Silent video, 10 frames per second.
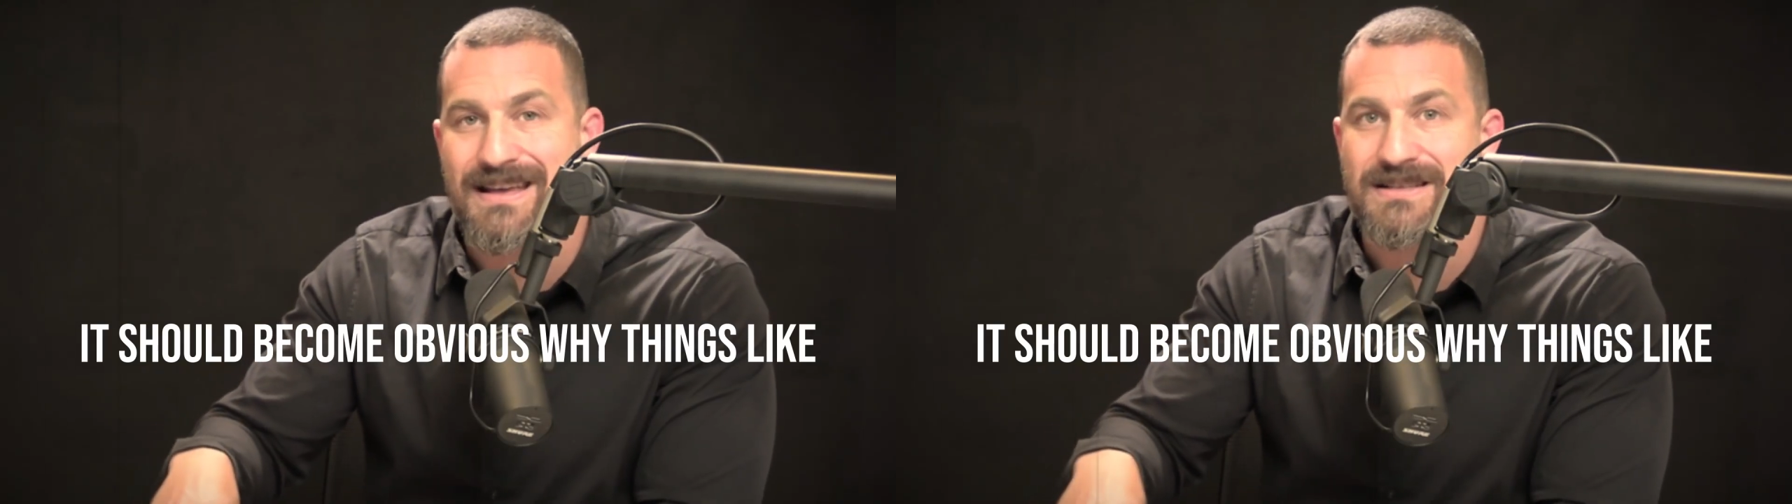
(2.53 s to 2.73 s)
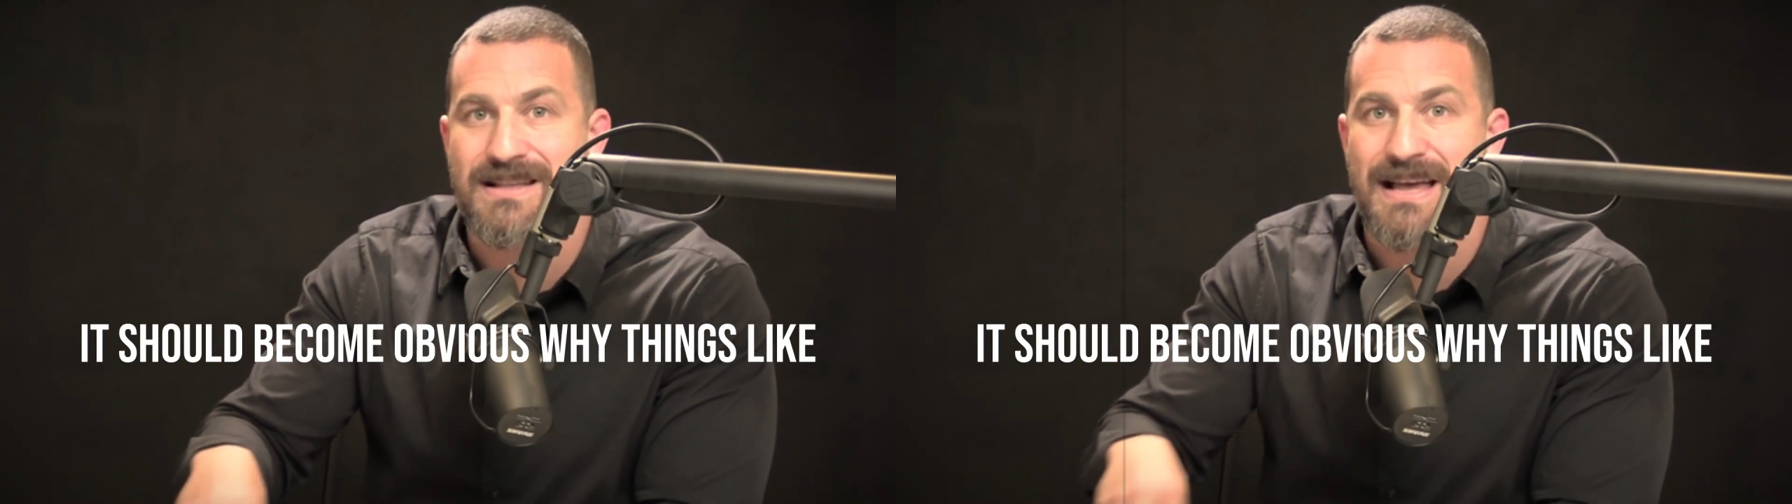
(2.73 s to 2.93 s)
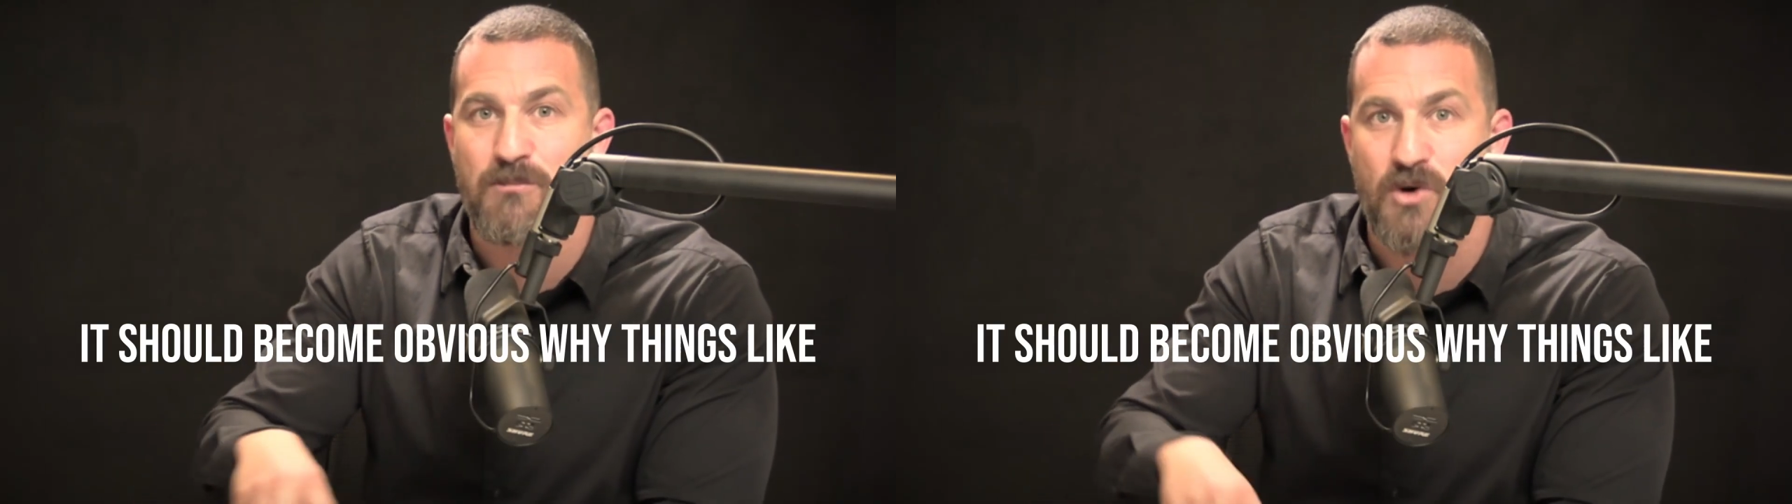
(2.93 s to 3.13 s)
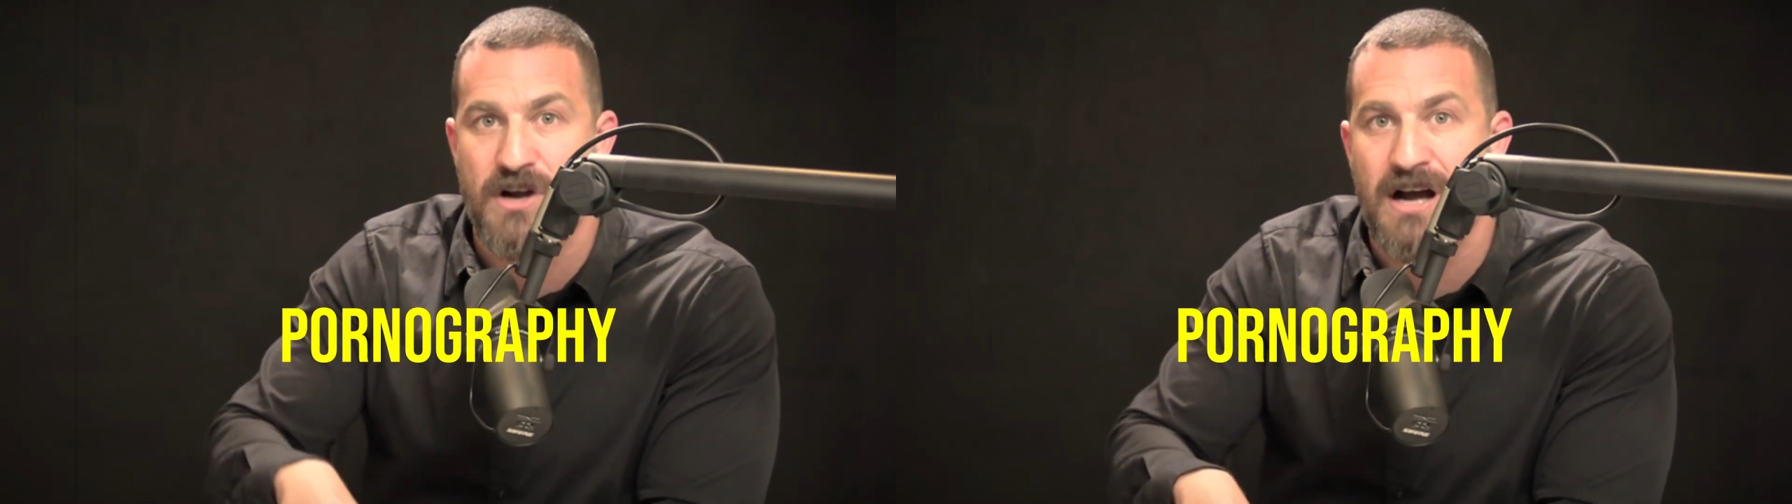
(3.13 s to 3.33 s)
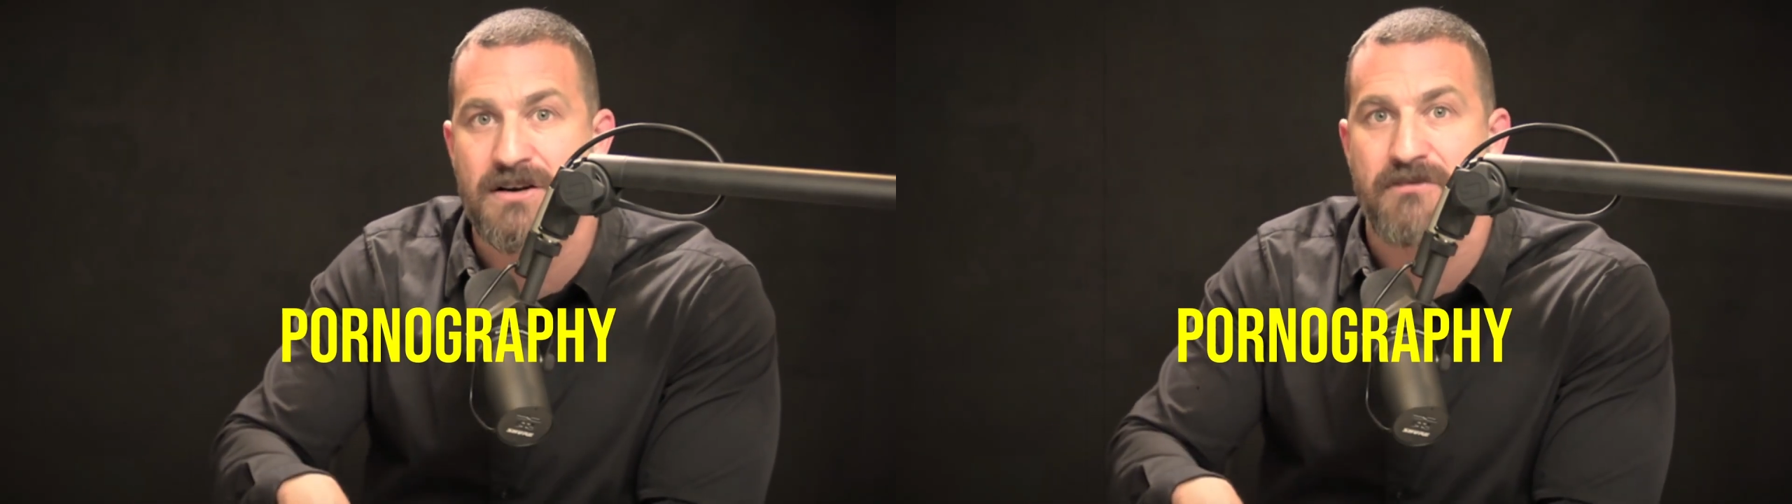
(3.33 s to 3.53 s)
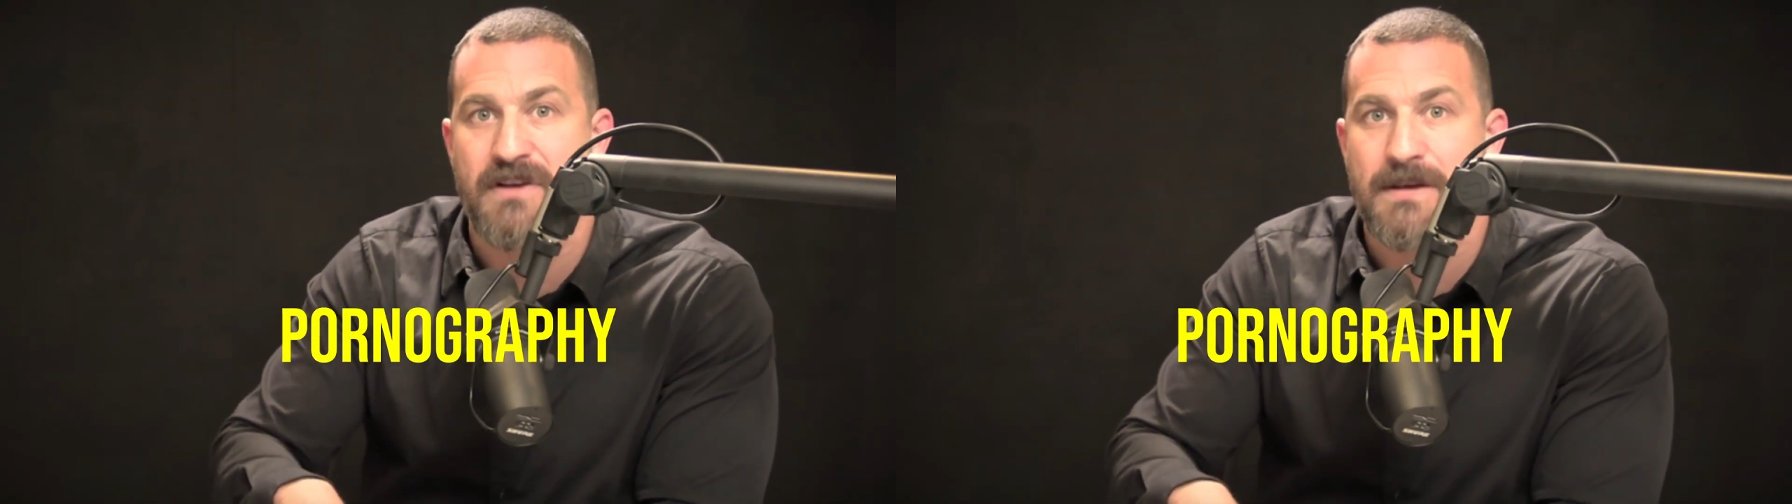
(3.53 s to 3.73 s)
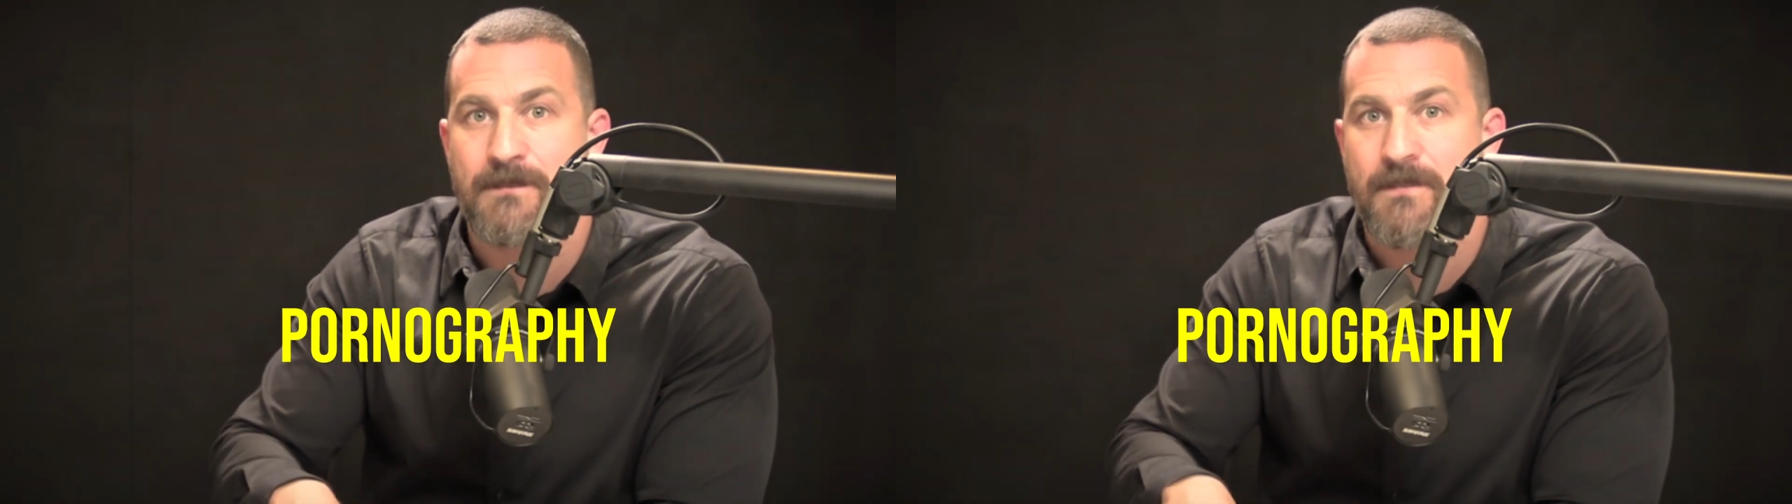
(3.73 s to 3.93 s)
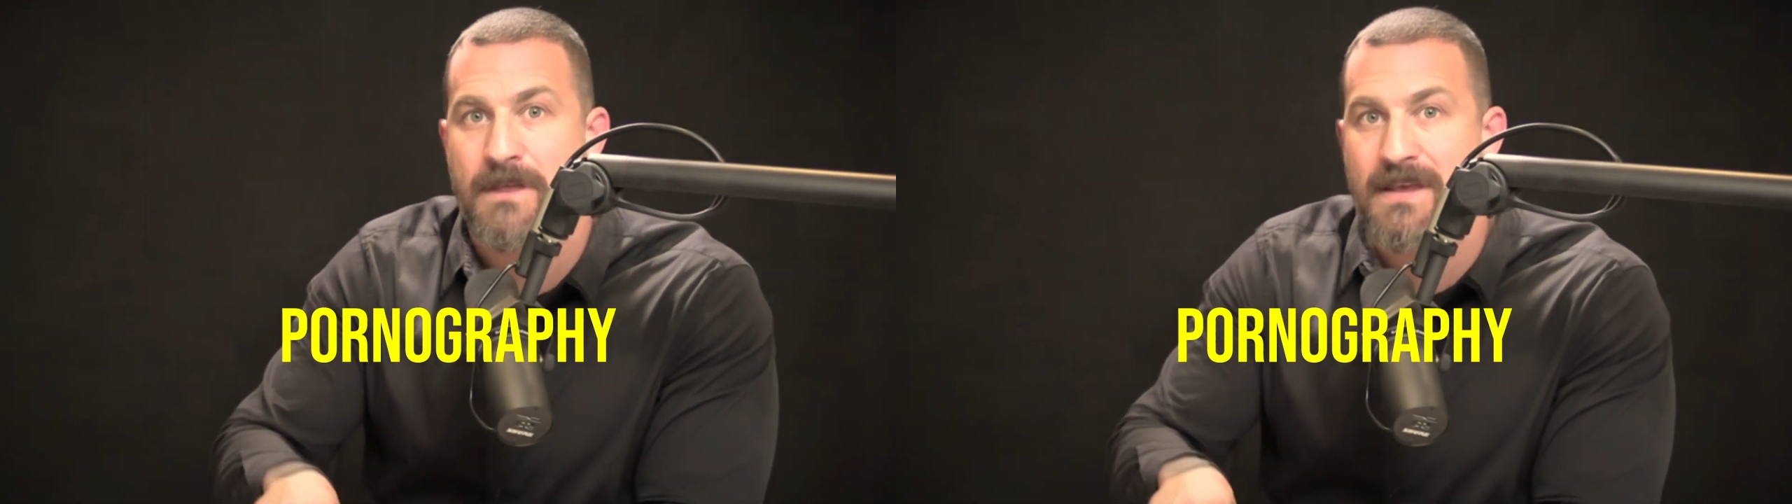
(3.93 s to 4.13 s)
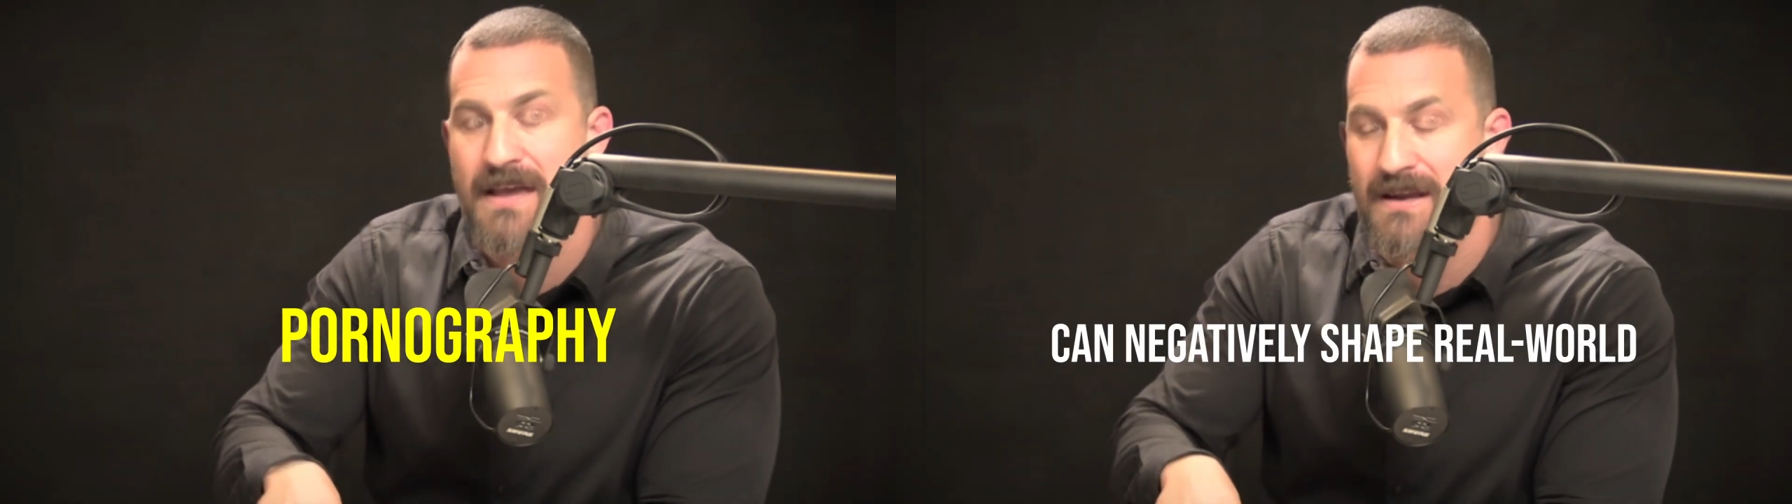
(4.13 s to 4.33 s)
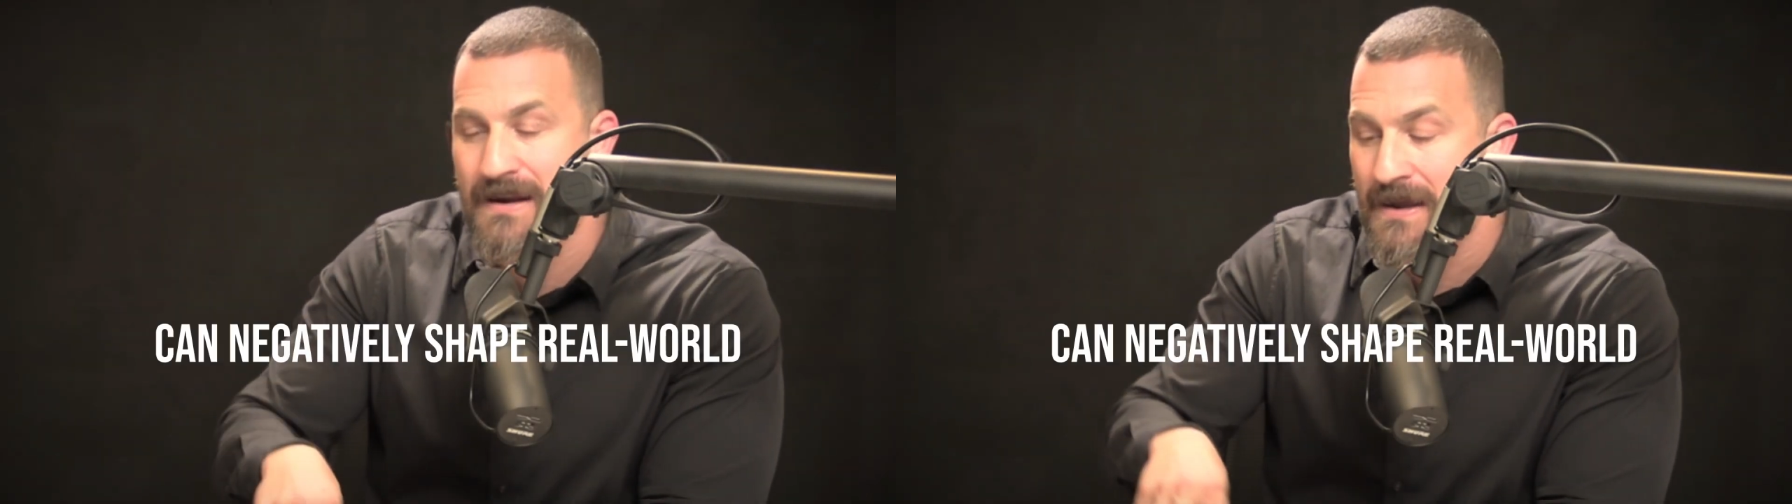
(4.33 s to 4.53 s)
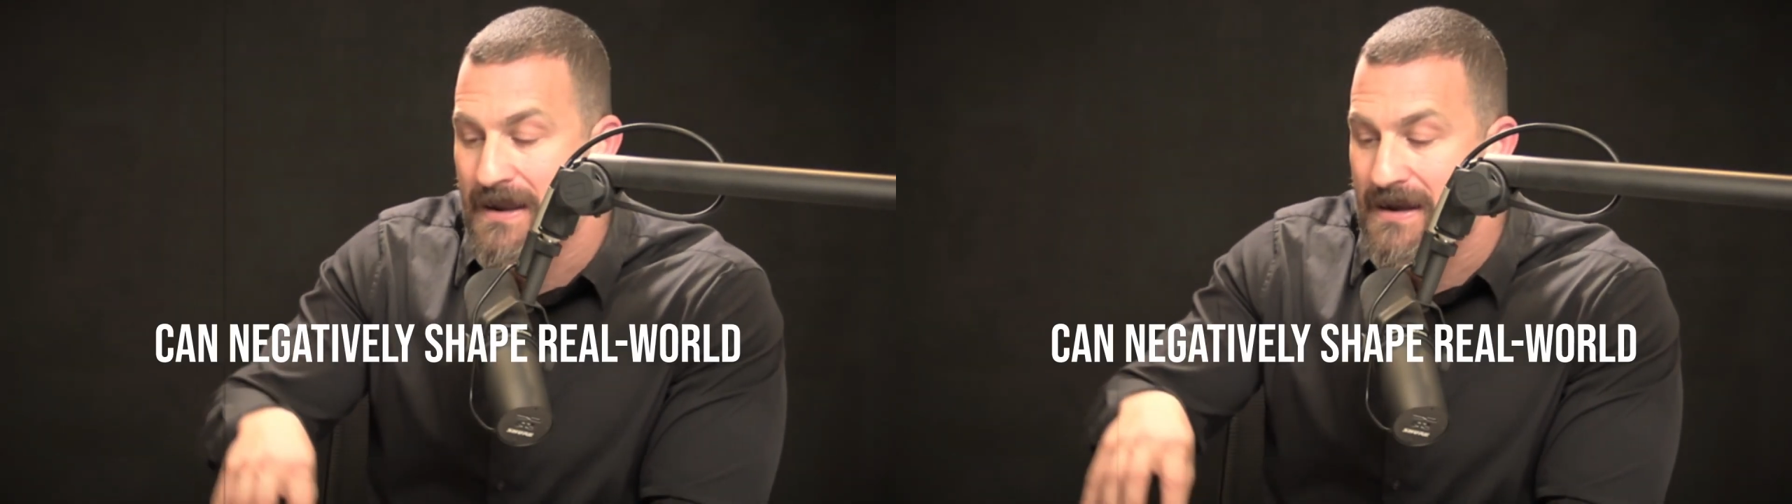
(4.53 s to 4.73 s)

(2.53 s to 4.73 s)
things like pornography can